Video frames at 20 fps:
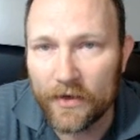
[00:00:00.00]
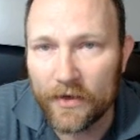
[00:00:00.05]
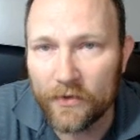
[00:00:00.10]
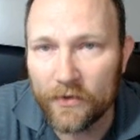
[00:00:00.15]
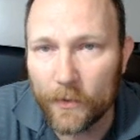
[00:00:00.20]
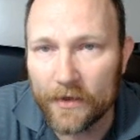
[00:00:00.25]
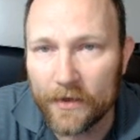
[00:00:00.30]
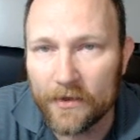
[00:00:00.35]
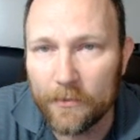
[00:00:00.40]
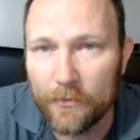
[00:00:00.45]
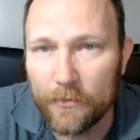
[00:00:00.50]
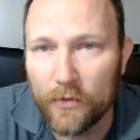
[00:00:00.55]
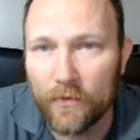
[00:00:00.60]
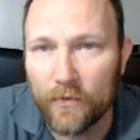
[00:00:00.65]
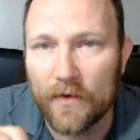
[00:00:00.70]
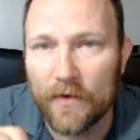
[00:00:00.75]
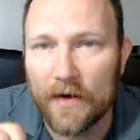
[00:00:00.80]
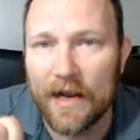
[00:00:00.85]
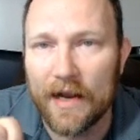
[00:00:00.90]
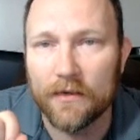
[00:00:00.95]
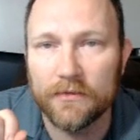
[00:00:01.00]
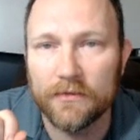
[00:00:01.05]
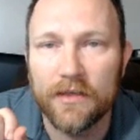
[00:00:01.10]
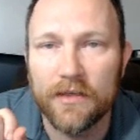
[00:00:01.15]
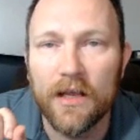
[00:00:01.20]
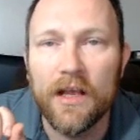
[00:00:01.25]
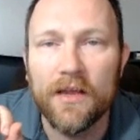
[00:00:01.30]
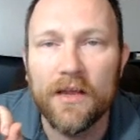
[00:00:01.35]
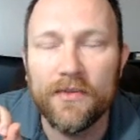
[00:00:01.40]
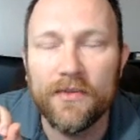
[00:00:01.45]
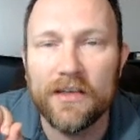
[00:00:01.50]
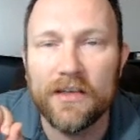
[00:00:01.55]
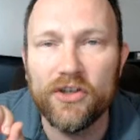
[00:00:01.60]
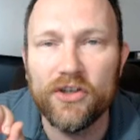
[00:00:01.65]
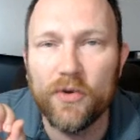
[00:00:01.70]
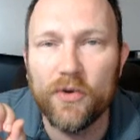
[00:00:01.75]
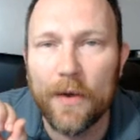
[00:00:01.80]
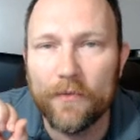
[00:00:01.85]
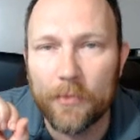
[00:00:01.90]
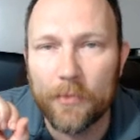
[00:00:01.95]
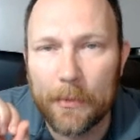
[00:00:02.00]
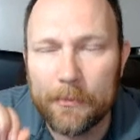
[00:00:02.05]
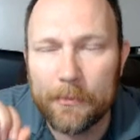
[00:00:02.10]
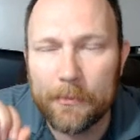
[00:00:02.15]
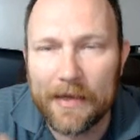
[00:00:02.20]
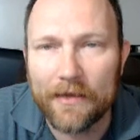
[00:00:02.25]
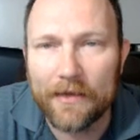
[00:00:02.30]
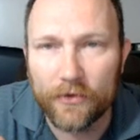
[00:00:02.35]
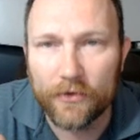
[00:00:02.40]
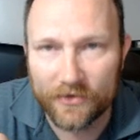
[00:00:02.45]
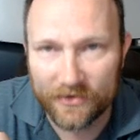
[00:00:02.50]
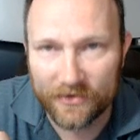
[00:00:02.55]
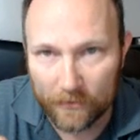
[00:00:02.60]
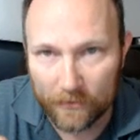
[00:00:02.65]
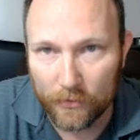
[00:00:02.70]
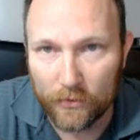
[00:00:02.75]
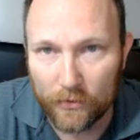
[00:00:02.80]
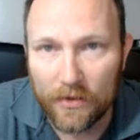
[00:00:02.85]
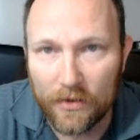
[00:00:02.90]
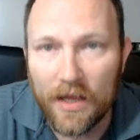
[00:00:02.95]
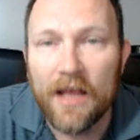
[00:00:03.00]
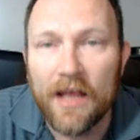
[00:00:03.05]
that we're going to move around, then you have the propeller symbol.